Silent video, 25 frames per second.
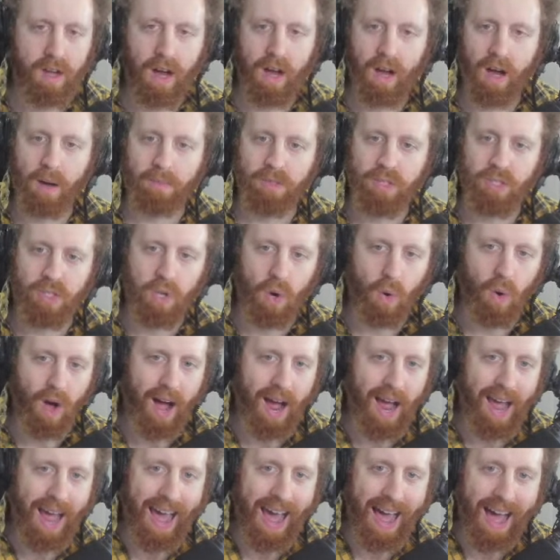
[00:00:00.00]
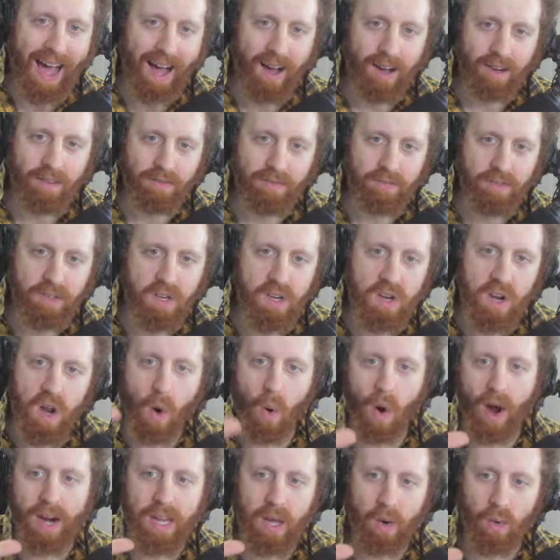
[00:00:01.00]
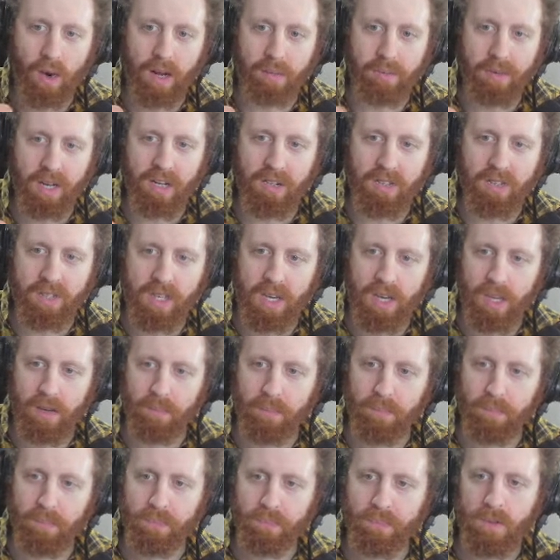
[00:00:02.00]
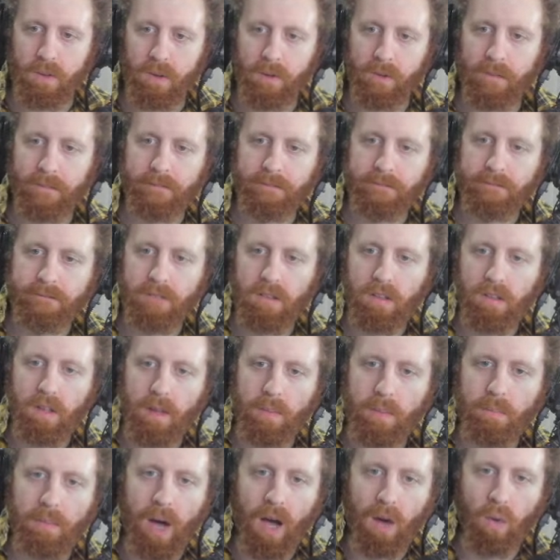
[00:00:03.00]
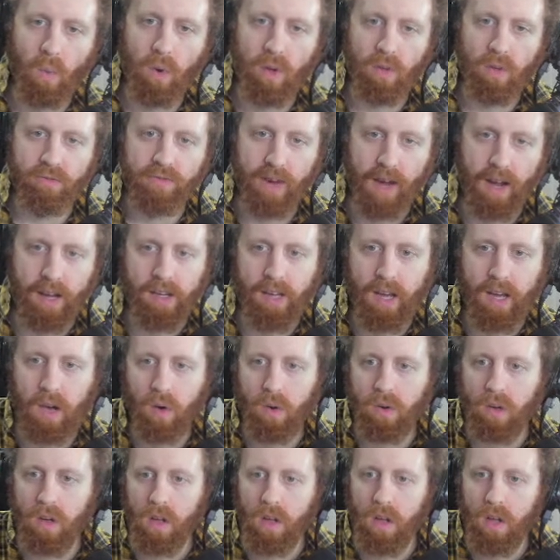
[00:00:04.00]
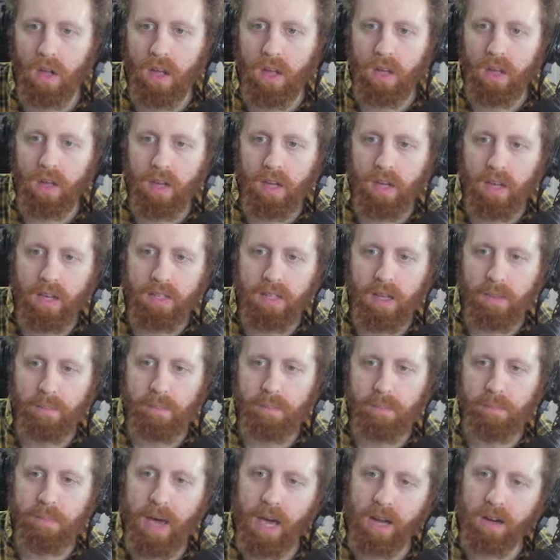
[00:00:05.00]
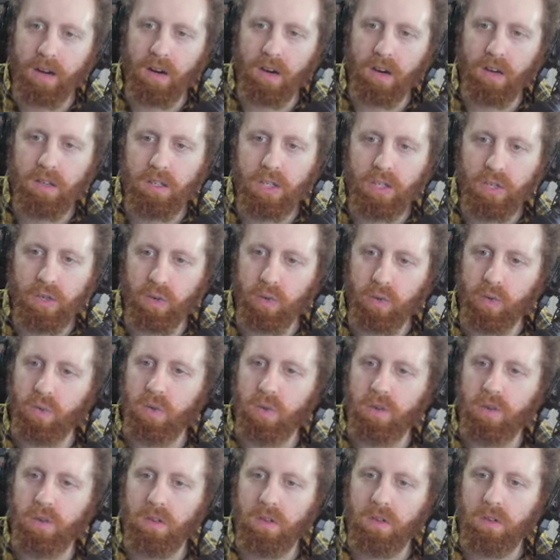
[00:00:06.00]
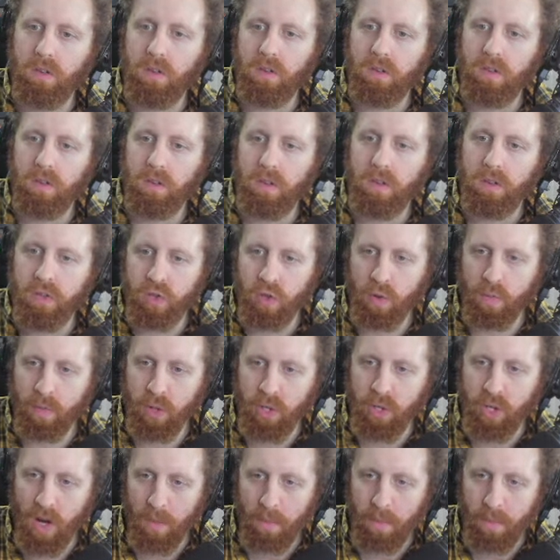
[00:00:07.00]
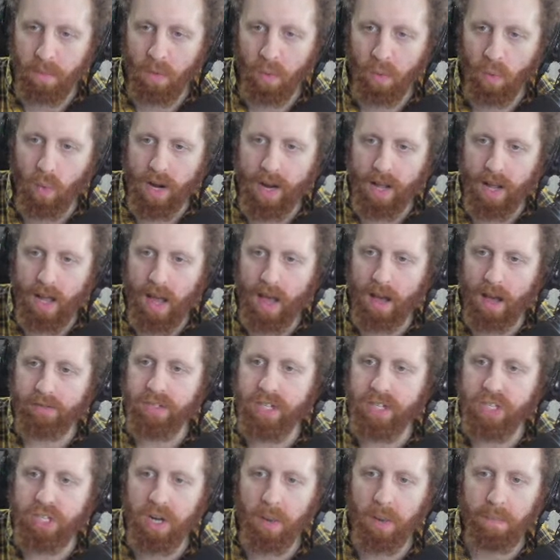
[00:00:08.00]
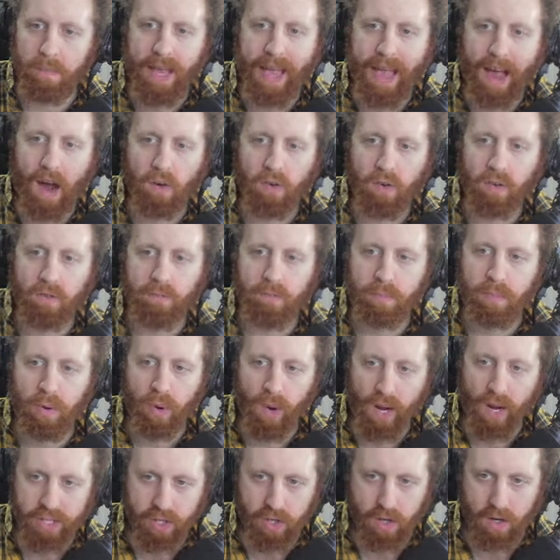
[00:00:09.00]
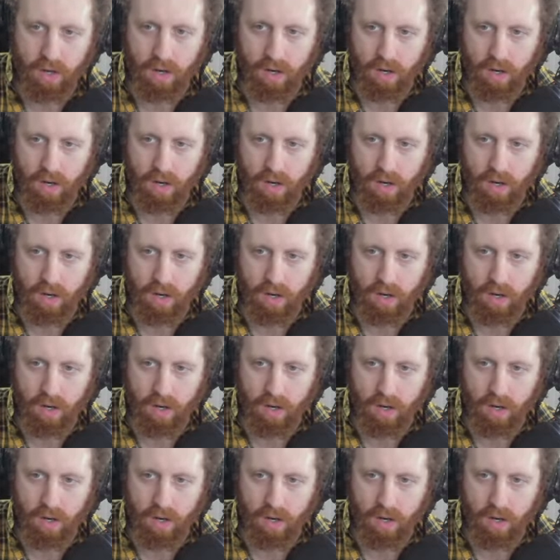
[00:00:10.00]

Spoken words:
So I have no idea what I'm going to see, but we'll find out. Is it better to super jump when FD jumping out of pressure?